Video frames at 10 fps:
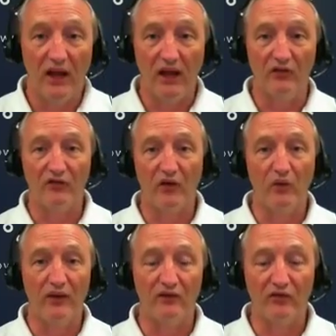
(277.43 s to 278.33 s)
And so
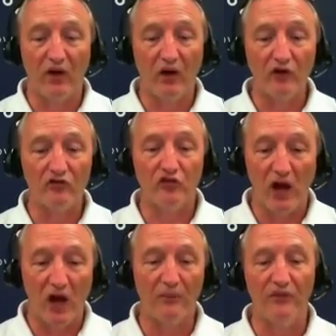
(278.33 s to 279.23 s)
it's our
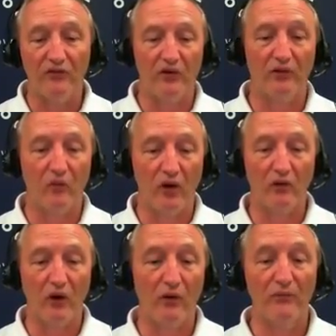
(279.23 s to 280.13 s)
job, it's what
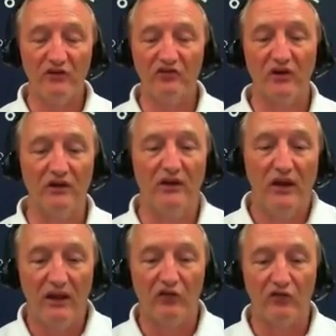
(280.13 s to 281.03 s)
our mission
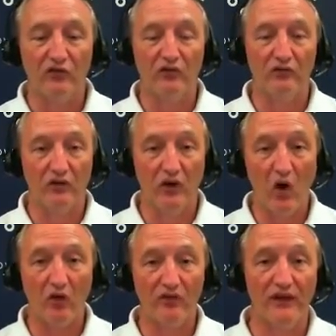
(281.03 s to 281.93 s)
is to
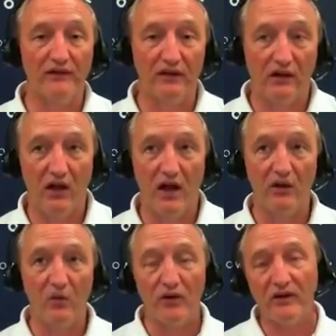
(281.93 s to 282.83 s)
halt that decline.
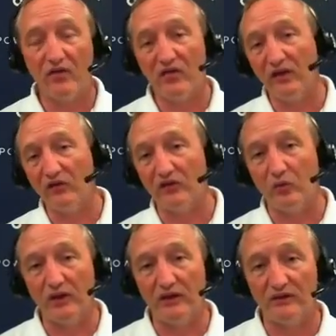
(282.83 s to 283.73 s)
And one of the things that
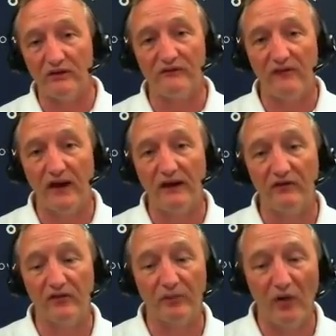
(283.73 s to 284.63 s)
we identified
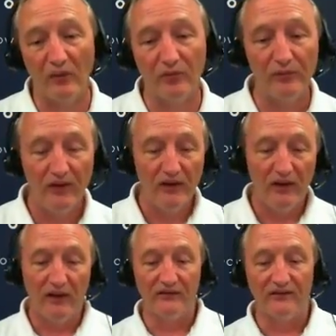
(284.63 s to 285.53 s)
as a problem
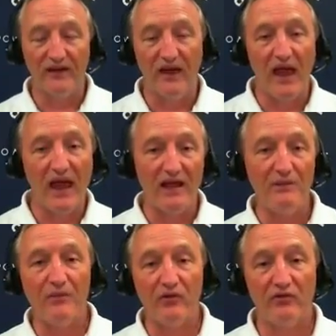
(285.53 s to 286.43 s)
is that
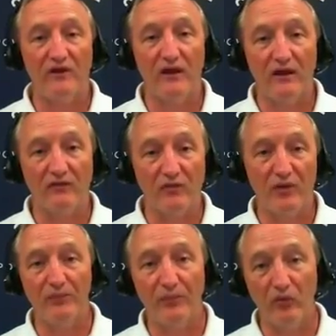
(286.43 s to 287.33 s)
80% of the
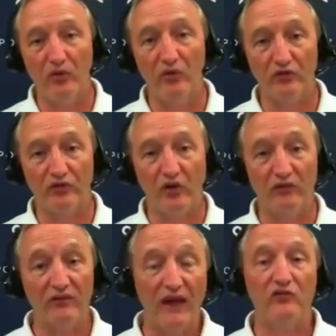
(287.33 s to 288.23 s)
people who
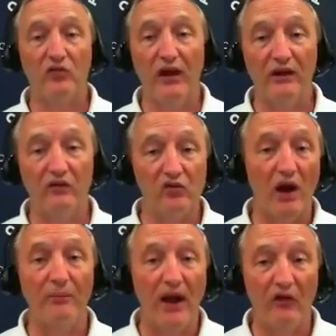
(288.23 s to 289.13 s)
start flight training
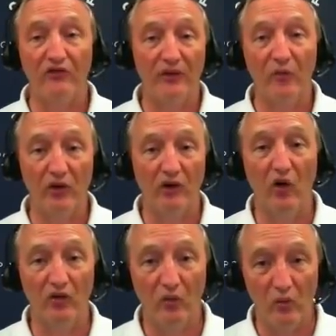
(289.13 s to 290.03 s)
drop out somewhere
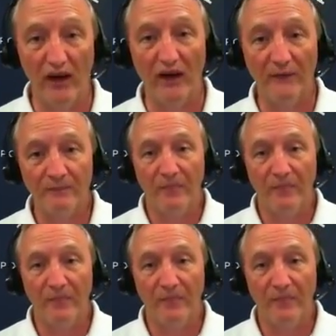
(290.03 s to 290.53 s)
along the way.